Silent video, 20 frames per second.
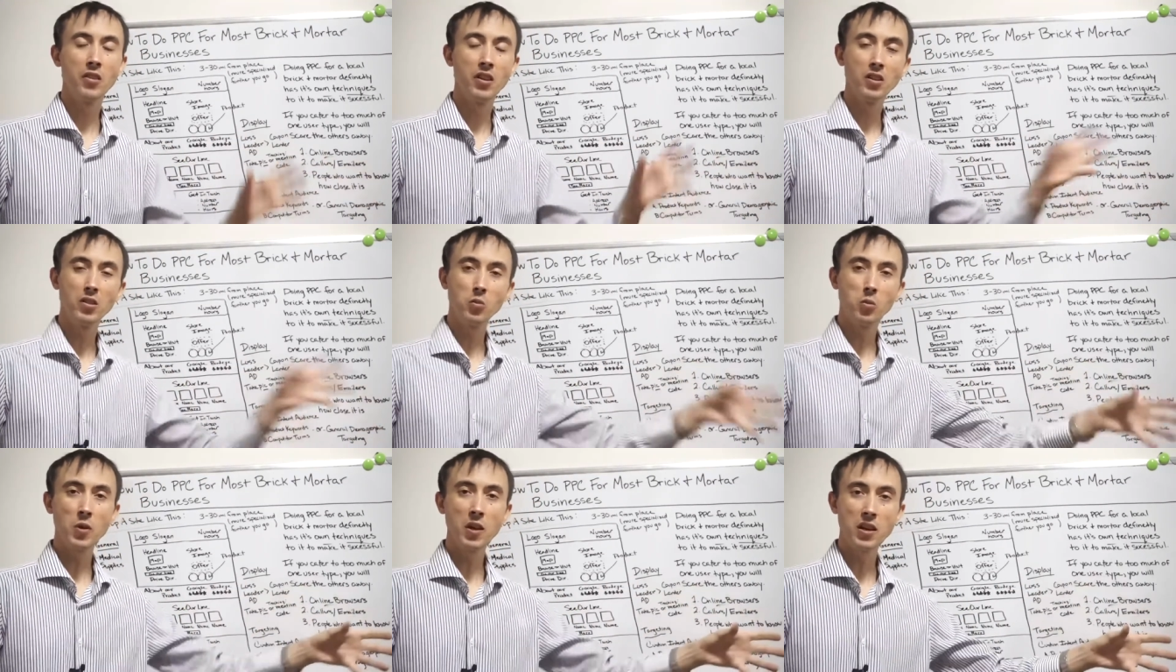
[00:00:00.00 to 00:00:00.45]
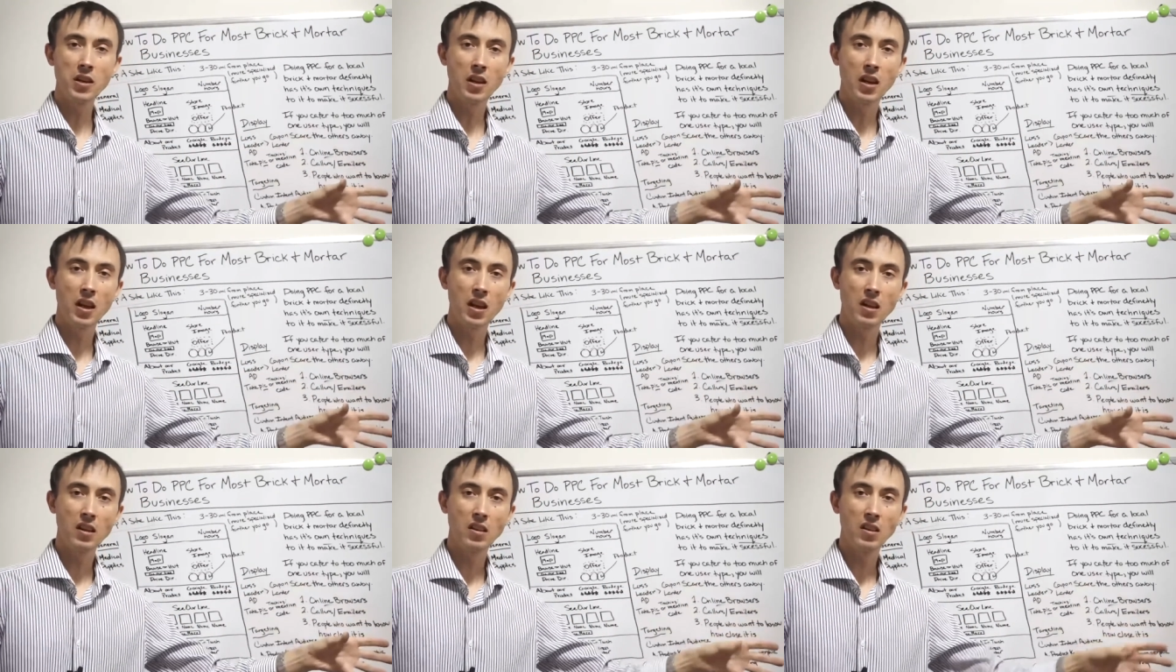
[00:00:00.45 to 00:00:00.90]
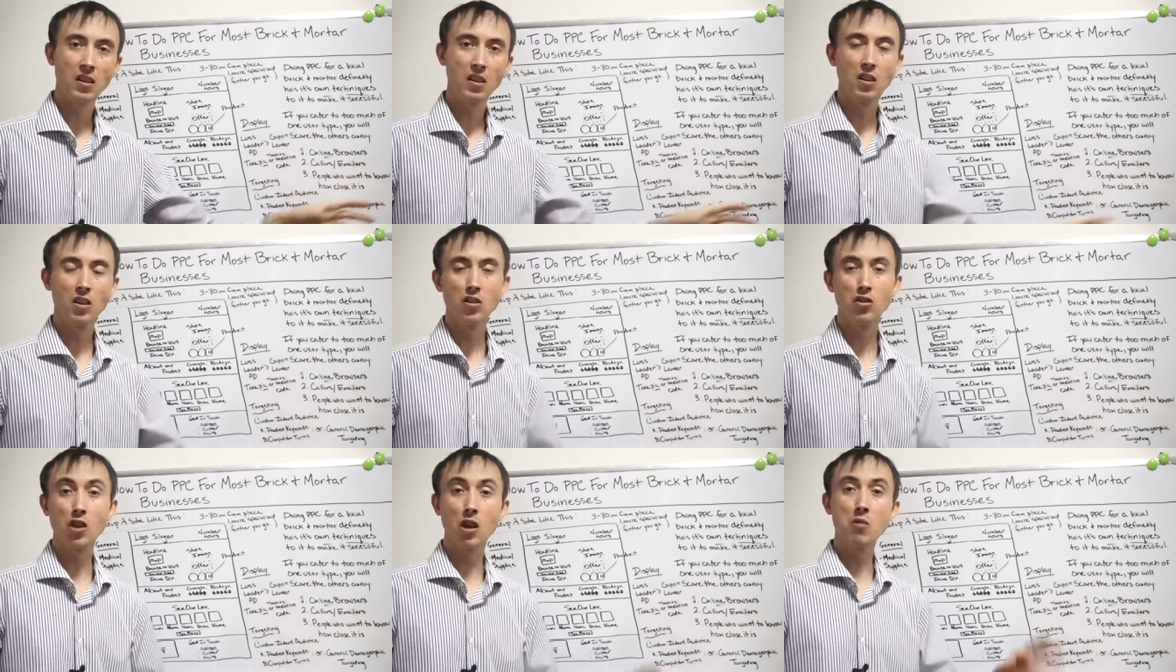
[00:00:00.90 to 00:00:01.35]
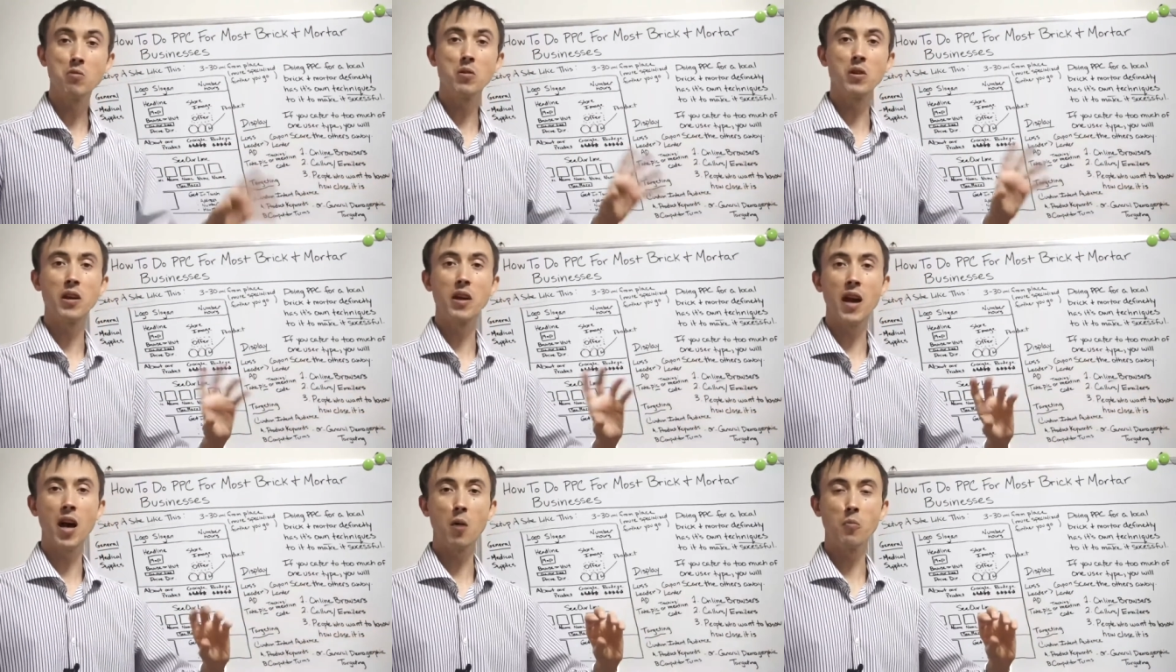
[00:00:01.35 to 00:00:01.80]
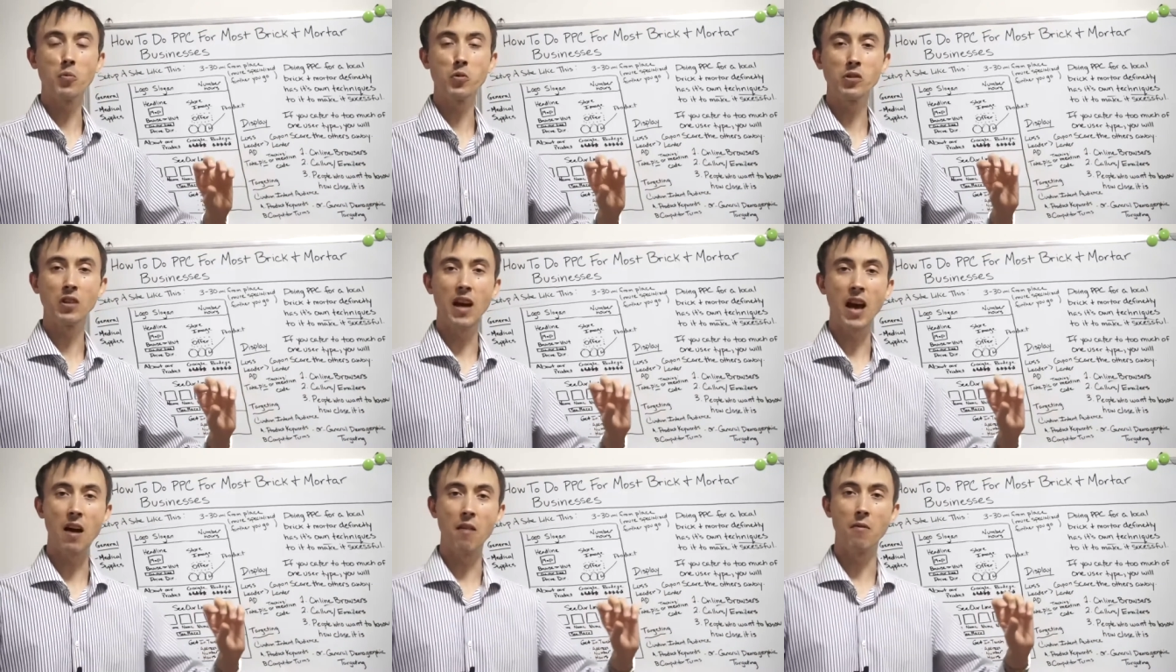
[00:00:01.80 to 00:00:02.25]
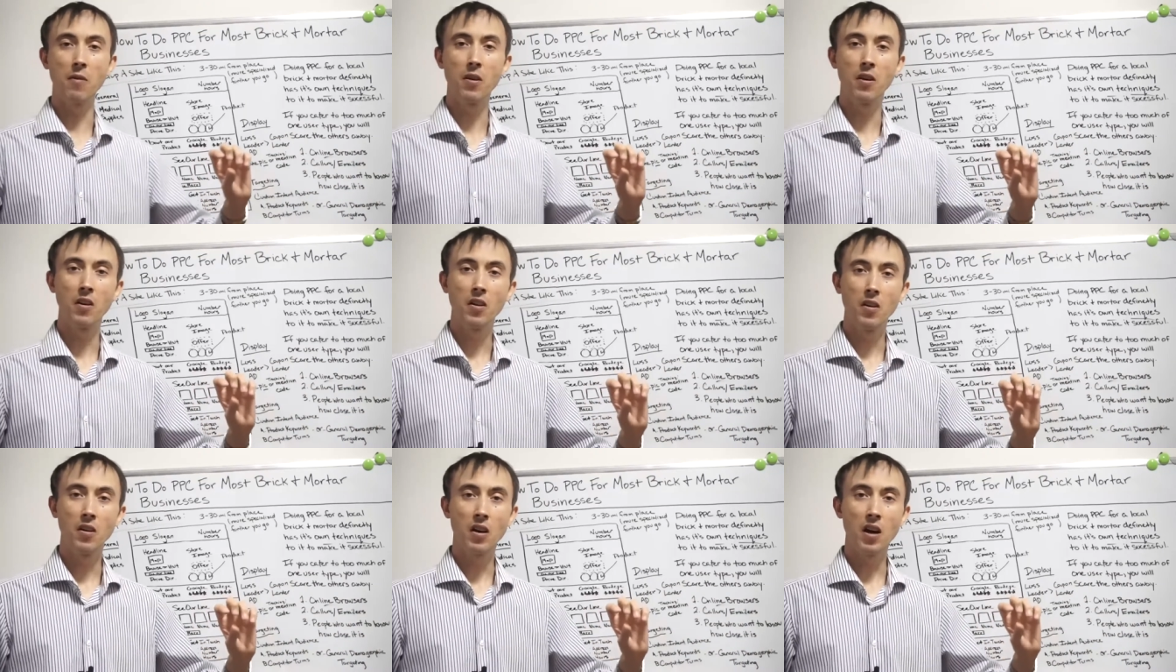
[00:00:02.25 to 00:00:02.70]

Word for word: this weekend. Generally, it helps to have